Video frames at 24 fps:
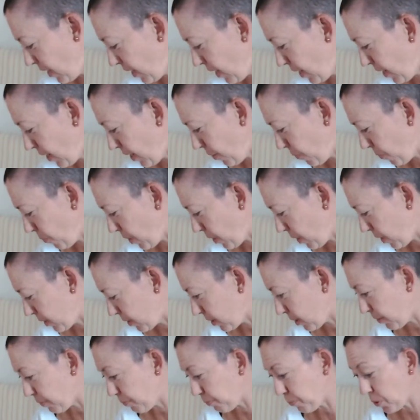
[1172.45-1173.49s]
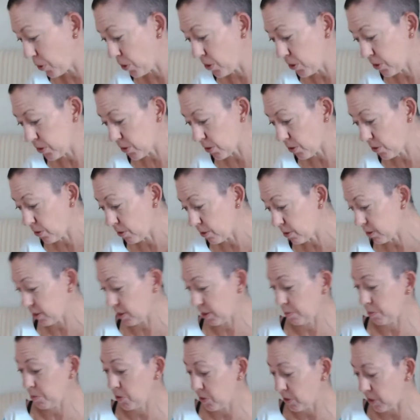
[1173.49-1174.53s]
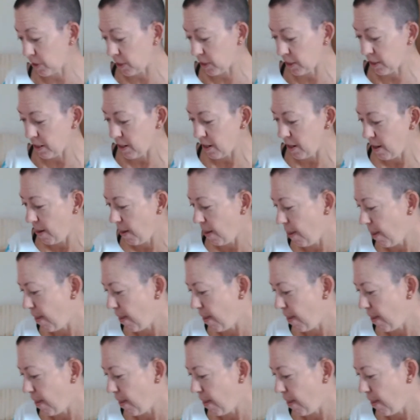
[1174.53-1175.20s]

What I put on this morning, I